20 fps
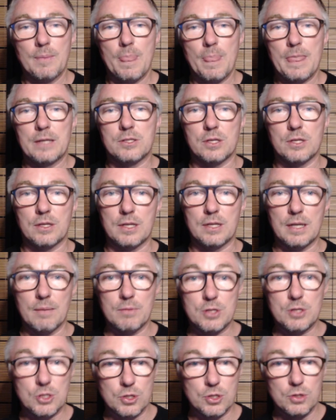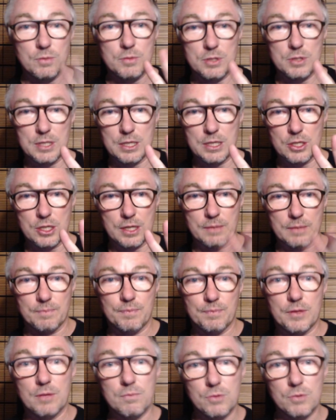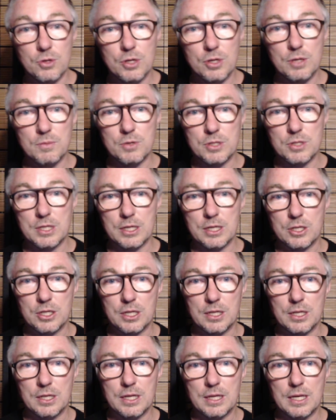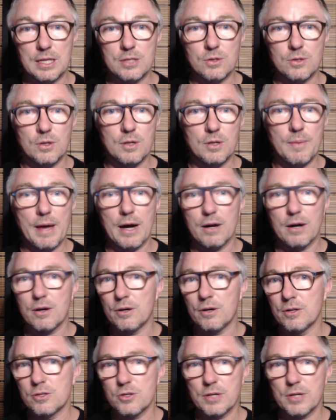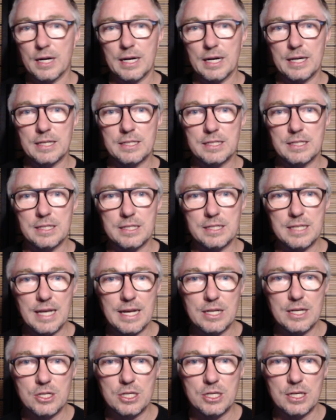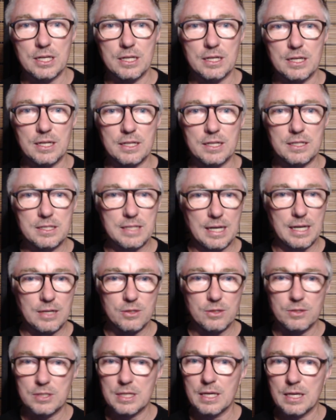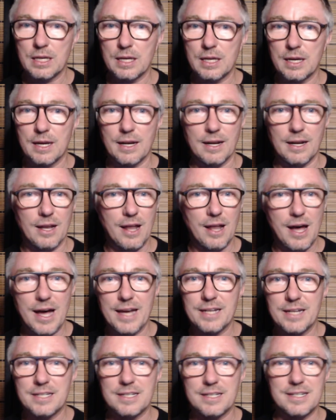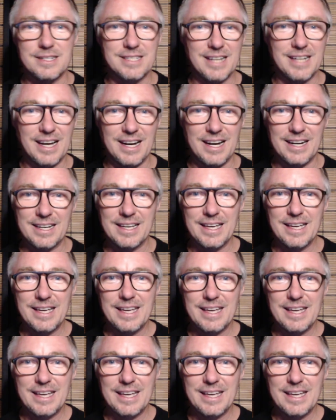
So the number 2 musician, the moody musician, is all about contrast and tension and subtlety and light and dark.